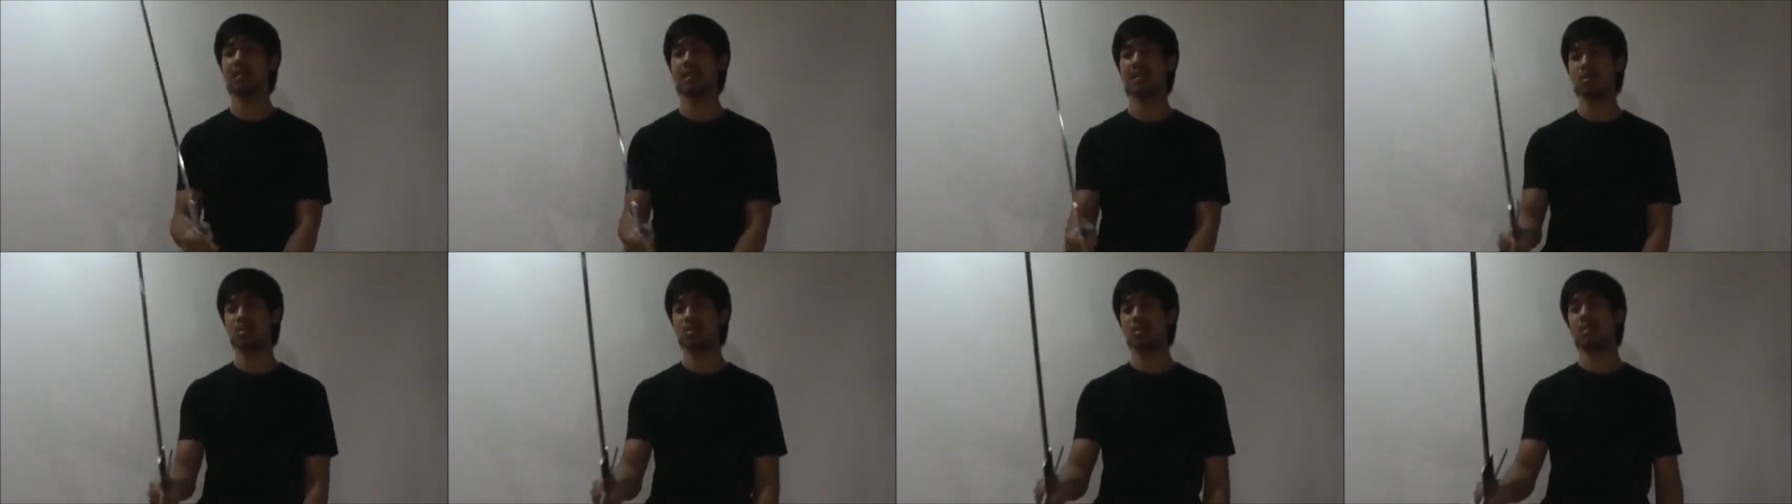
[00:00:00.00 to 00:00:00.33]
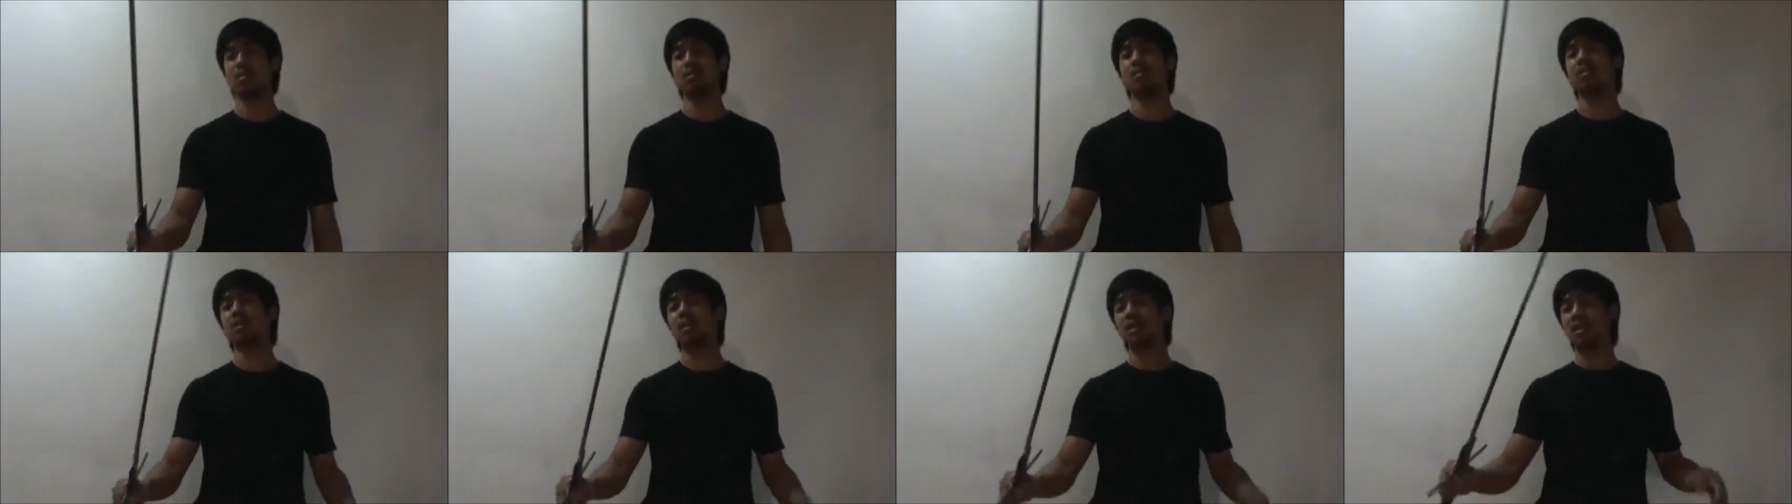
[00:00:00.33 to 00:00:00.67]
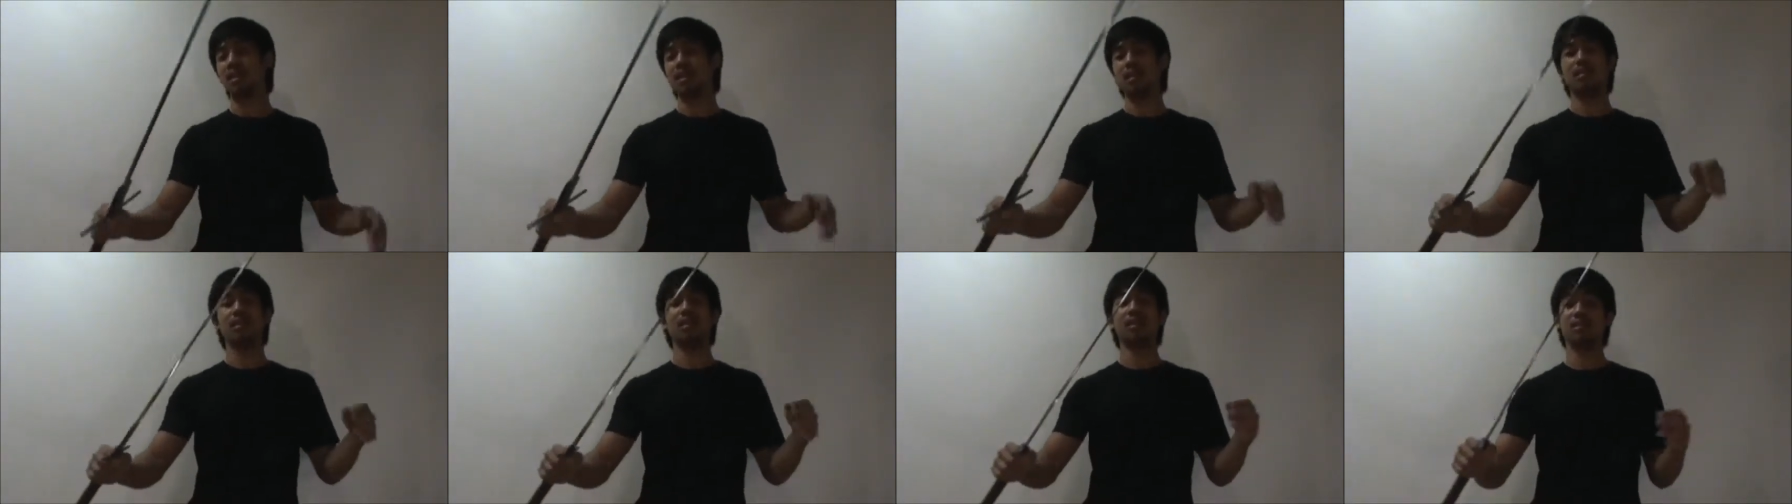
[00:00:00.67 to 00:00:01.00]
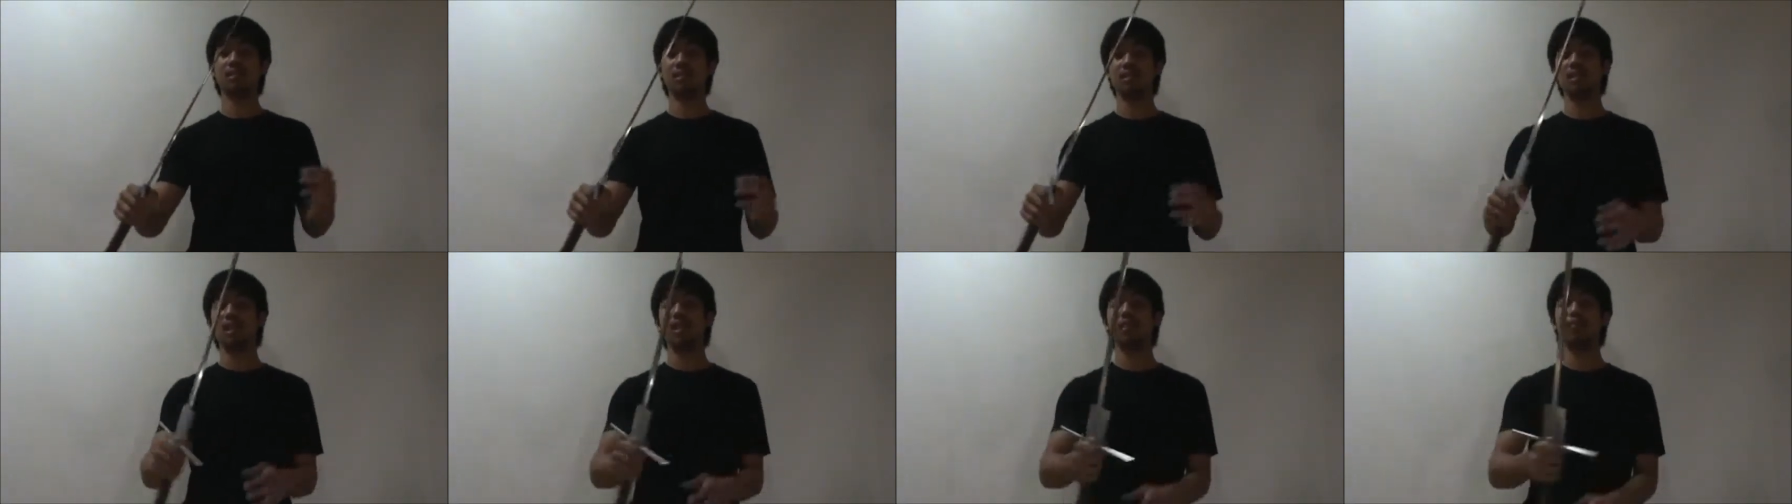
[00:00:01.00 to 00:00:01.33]
This one,
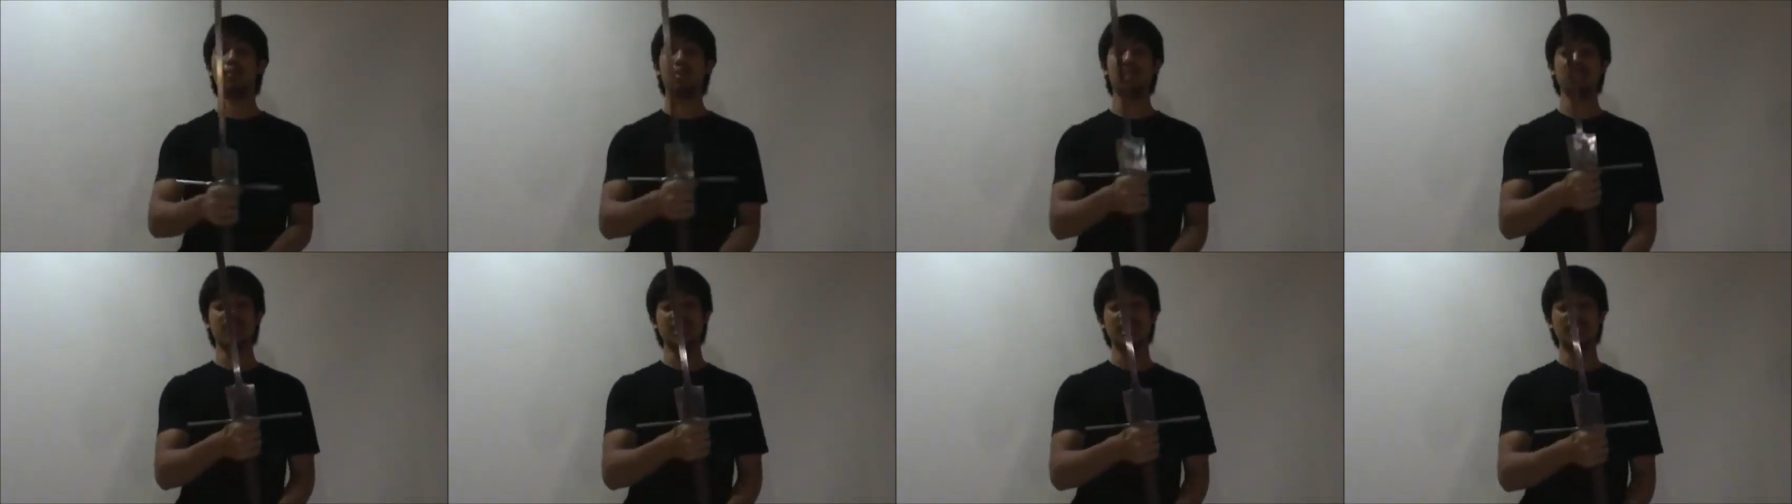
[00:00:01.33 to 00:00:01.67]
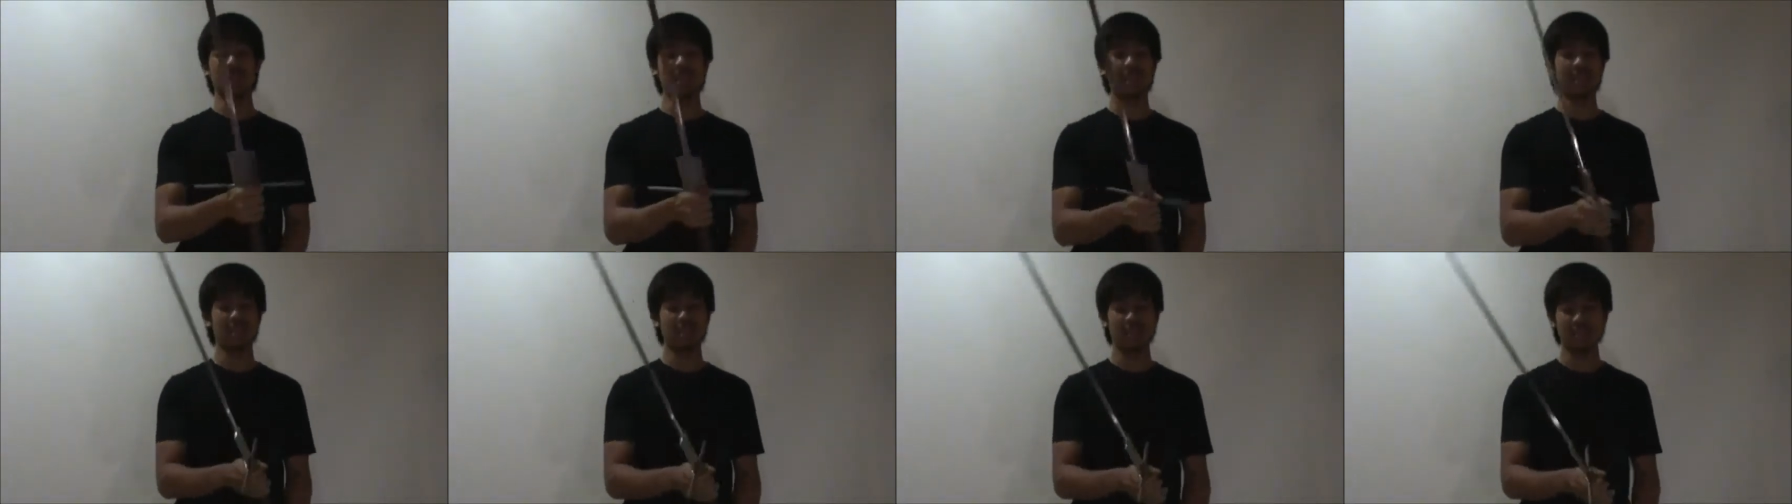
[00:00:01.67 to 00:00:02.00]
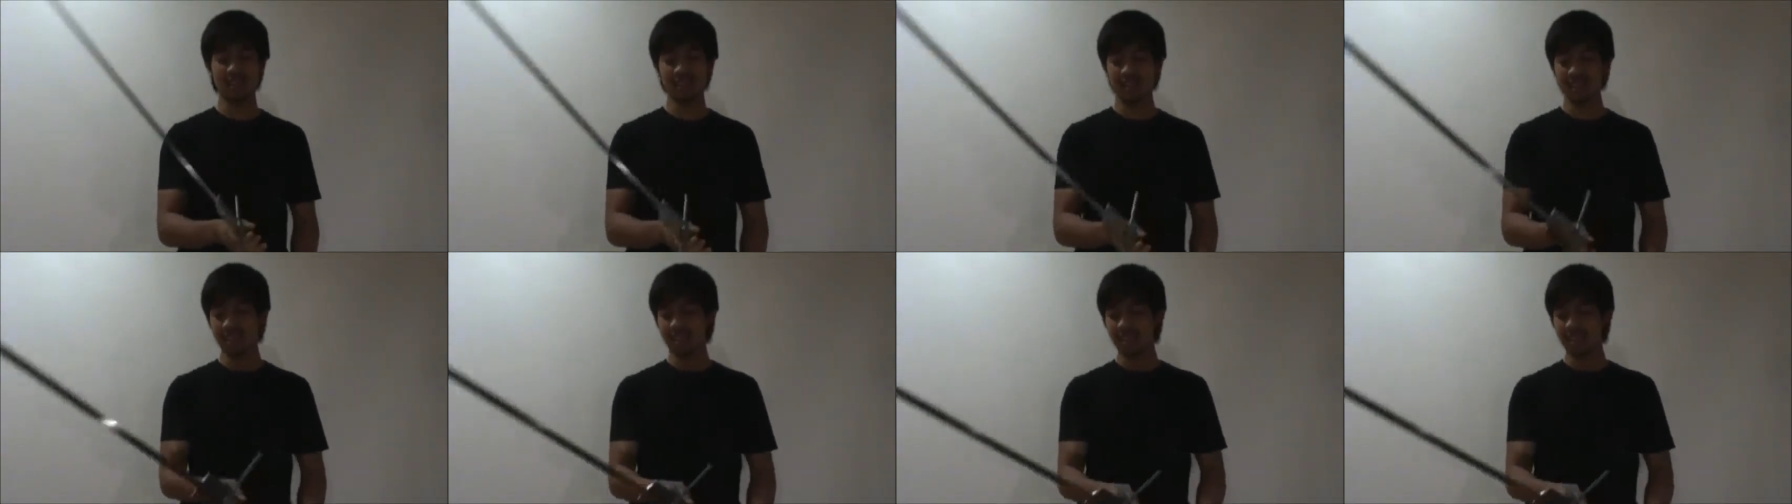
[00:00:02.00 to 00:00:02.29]
distal taper is insane.